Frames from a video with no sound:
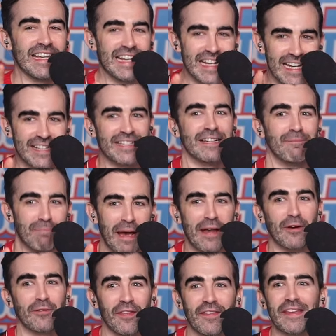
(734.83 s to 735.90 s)
isn't
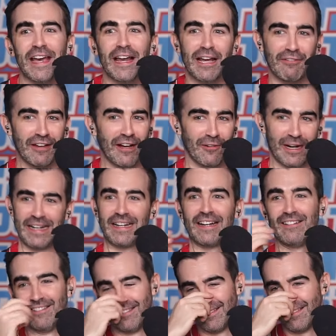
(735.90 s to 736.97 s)
better than the NFL right now.
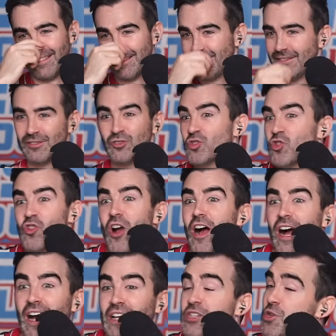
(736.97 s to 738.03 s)

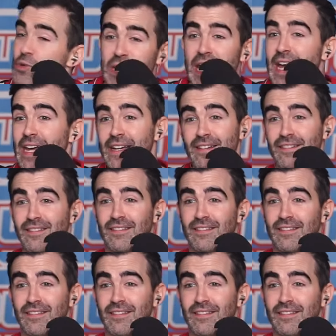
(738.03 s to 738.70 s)
Try. You can't.